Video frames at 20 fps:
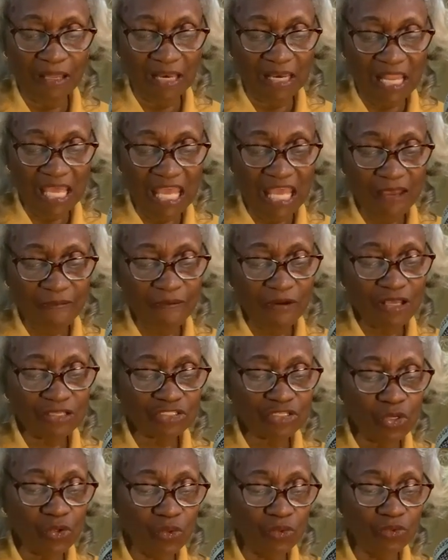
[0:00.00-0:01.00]
the
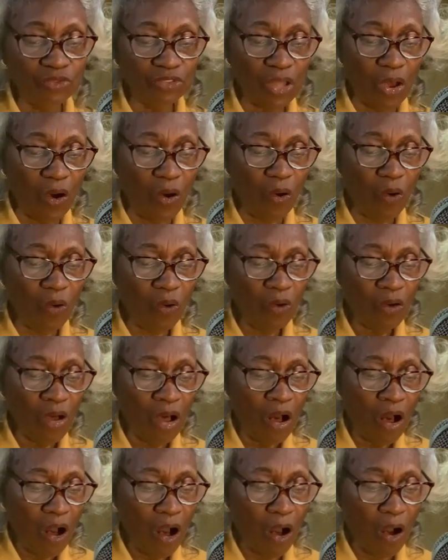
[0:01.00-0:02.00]
believers who
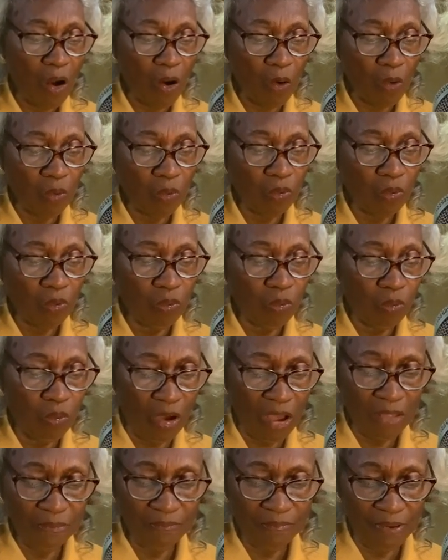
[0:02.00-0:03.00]
know of
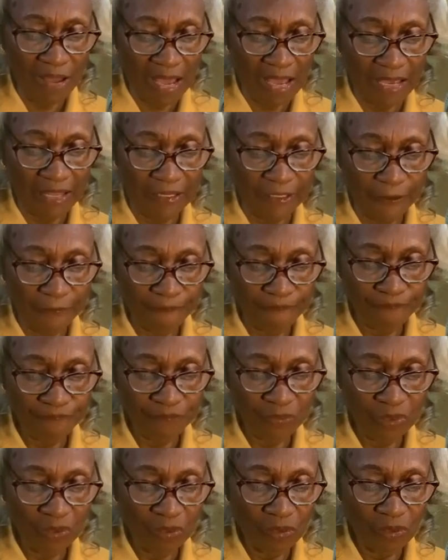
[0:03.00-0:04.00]
one body
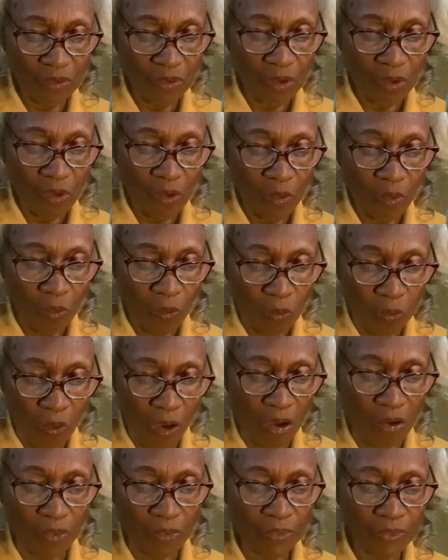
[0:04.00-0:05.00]

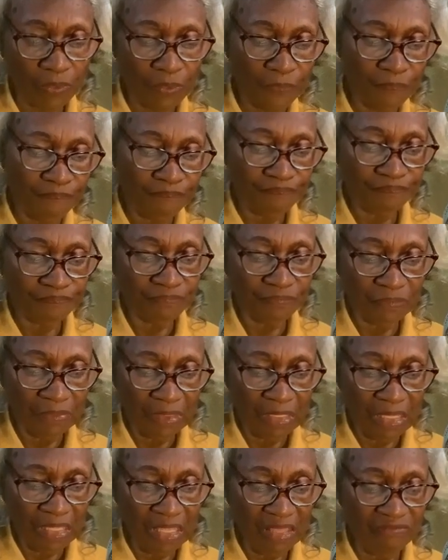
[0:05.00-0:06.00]
walk
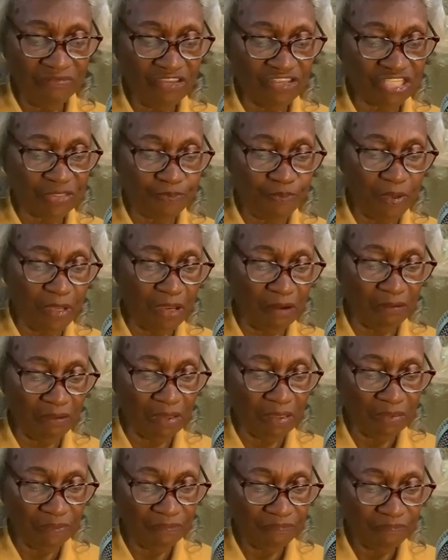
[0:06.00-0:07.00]
in the
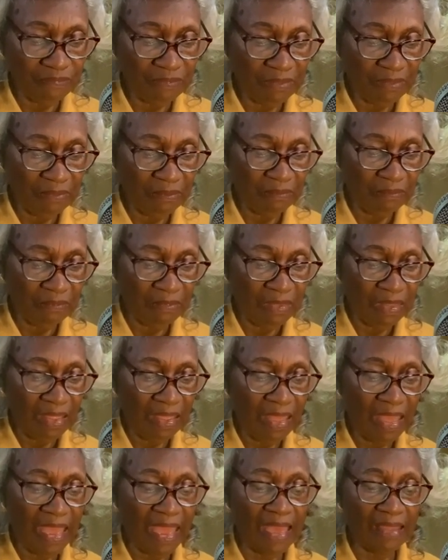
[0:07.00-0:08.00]
spirit
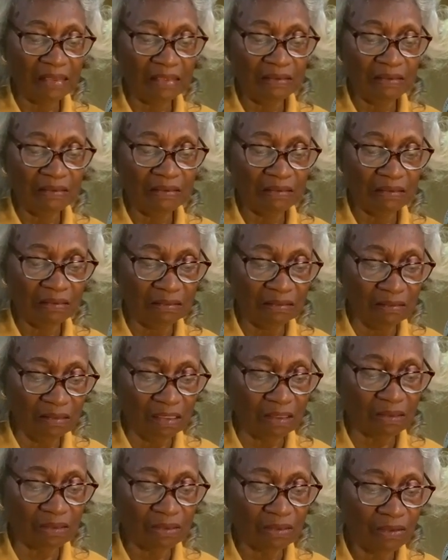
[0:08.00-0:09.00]
and
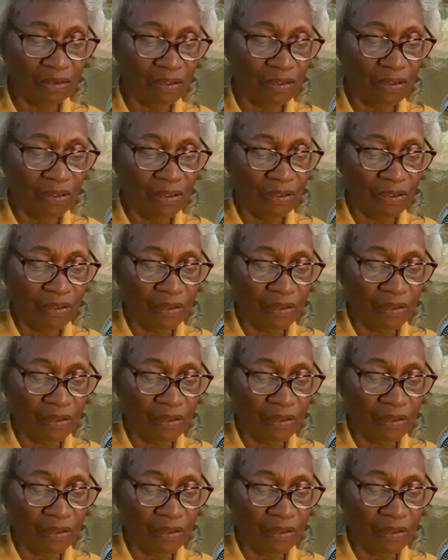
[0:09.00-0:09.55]
look